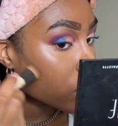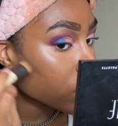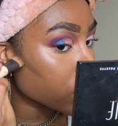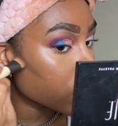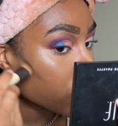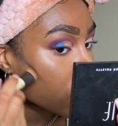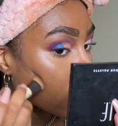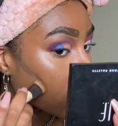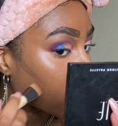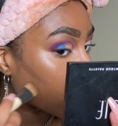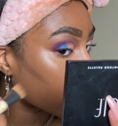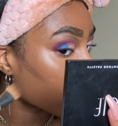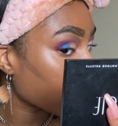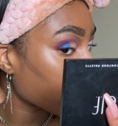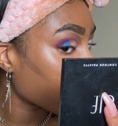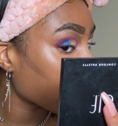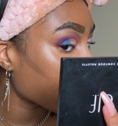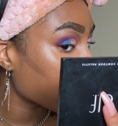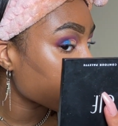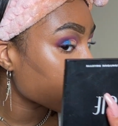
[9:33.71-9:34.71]
or darker
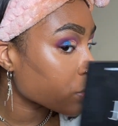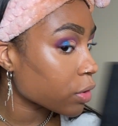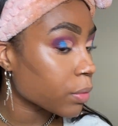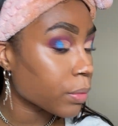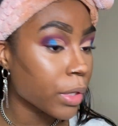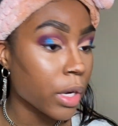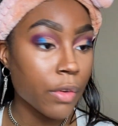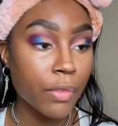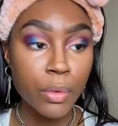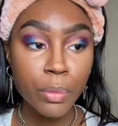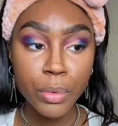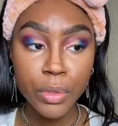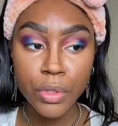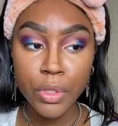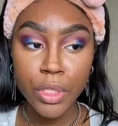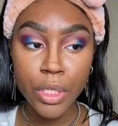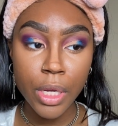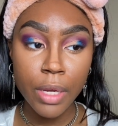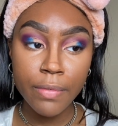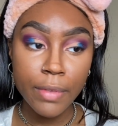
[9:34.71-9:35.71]
or faster or whatever when
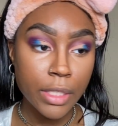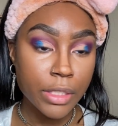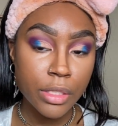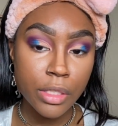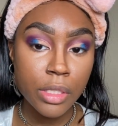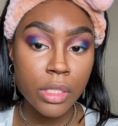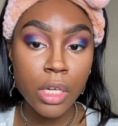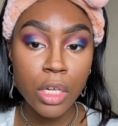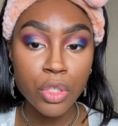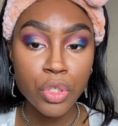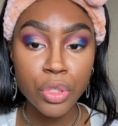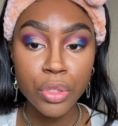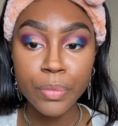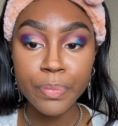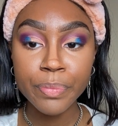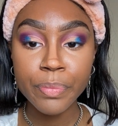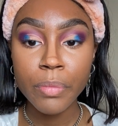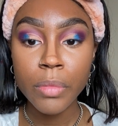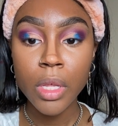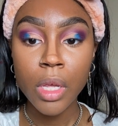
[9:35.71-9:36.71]
you shave. That's just not true.